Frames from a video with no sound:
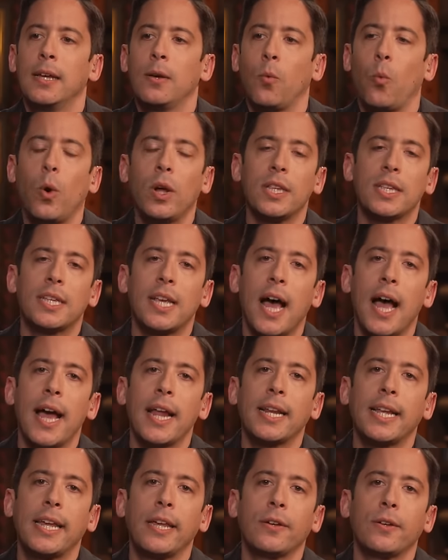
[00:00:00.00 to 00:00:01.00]
one
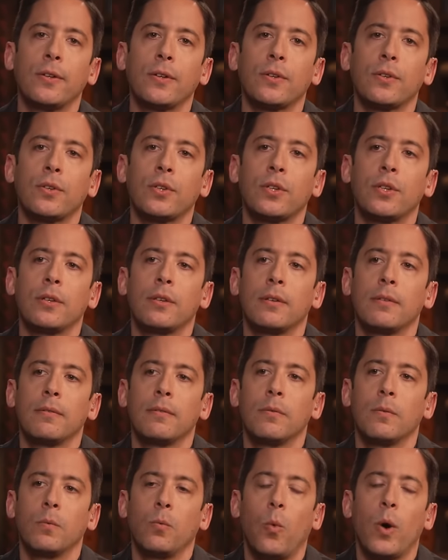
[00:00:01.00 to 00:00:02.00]
side kills
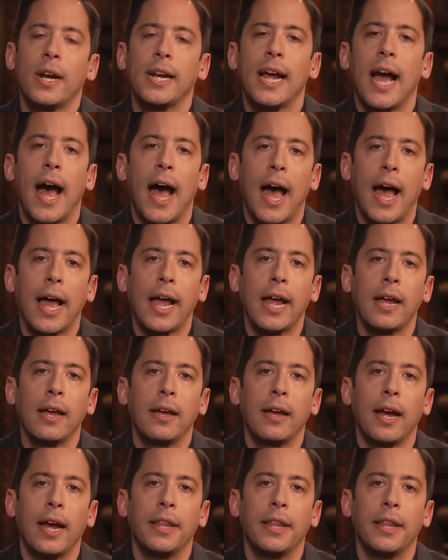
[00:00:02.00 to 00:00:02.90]
one guy